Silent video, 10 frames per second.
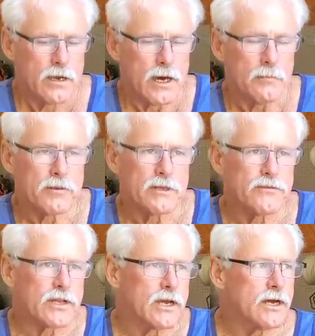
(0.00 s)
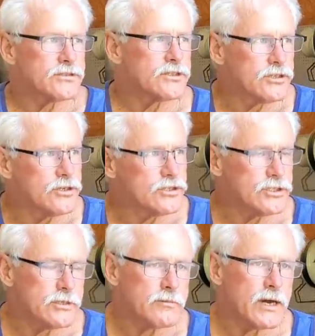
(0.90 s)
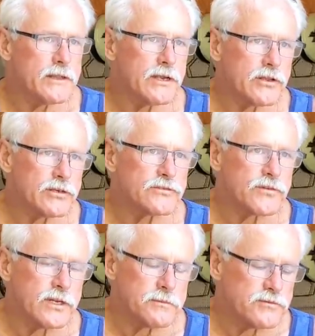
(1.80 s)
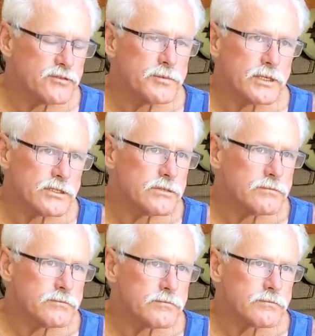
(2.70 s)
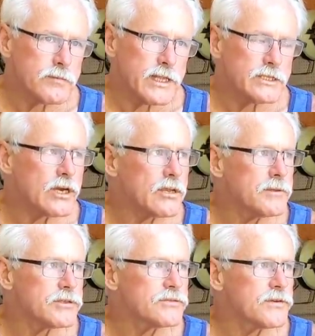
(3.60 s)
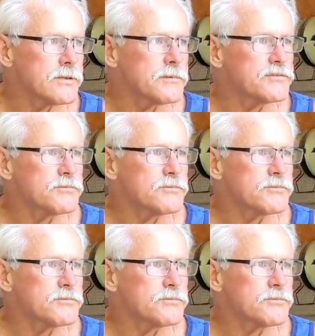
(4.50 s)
I believe in the Constitution, and by there, there's freedom of speech. By that document, there's freedom of